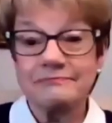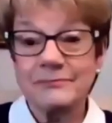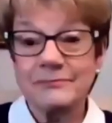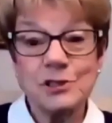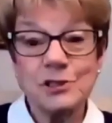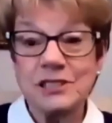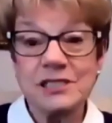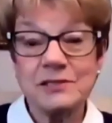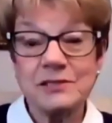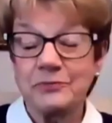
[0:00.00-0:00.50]

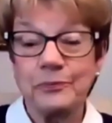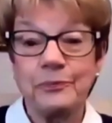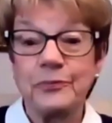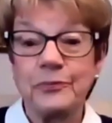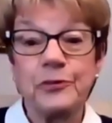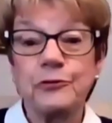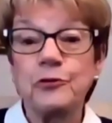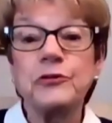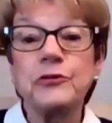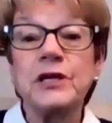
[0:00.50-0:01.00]
just
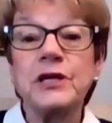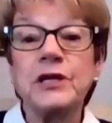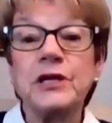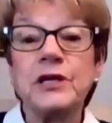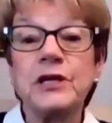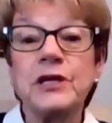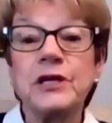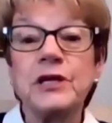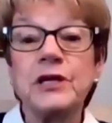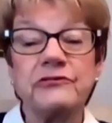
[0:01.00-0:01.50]
through the
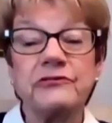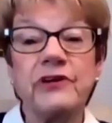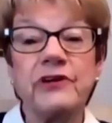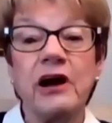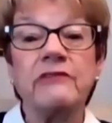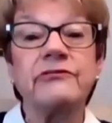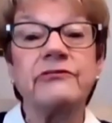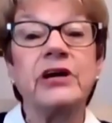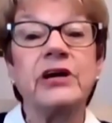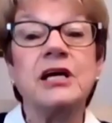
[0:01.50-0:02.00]
initiative
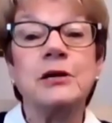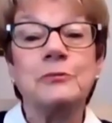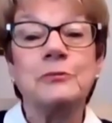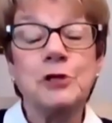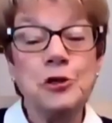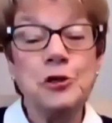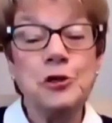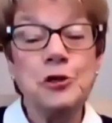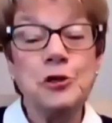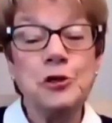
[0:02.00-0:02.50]
of
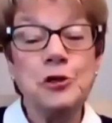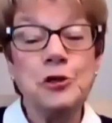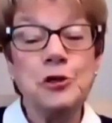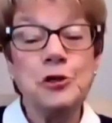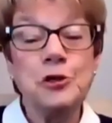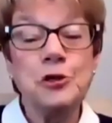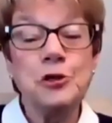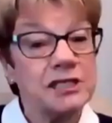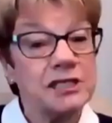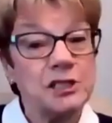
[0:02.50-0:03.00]
new members
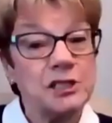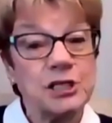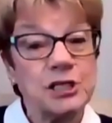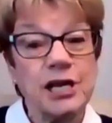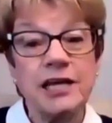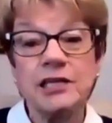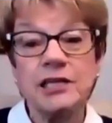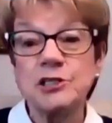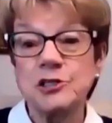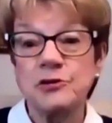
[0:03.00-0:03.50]
as they
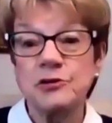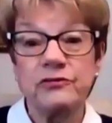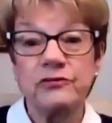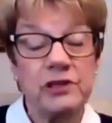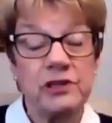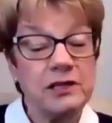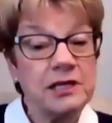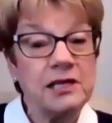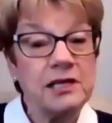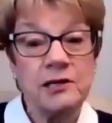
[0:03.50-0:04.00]
change over
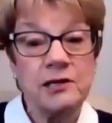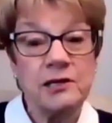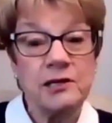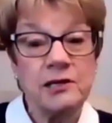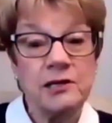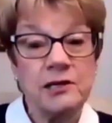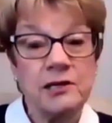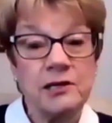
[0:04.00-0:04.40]
the years,